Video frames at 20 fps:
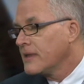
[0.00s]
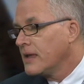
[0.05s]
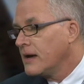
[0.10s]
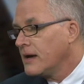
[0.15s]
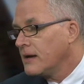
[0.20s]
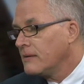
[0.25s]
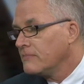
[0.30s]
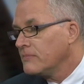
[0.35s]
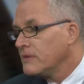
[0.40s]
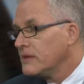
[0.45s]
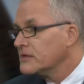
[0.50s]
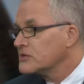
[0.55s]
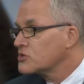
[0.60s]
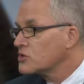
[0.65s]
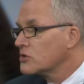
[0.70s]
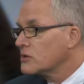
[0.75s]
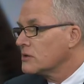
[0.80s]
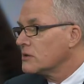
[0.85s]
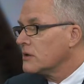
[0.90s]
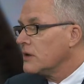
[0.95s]
Um, this
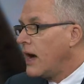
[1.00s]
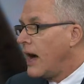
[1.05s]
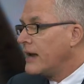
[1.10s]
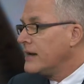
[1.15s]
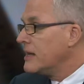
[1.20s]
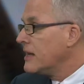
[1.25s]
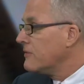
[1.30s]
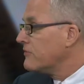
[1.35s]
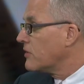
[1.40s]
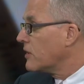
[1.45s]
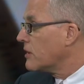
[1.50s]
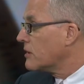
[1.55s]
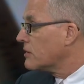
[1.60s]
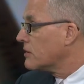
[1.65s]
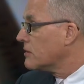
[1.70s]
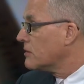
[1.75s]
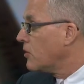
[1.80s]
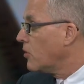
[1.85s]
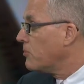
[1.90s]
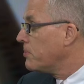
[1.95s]
idea of the
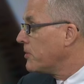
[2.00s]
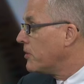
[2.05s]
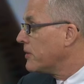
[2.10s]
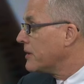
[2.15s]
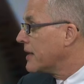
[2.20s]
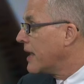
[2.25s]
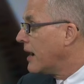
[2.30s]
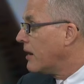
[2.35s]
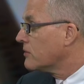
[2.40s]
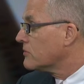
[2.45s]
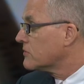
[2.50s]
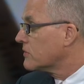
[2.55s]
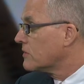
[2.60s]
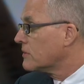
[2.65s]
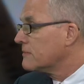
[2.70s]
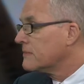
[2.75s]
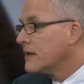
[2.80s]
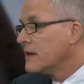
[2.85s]
opioid council,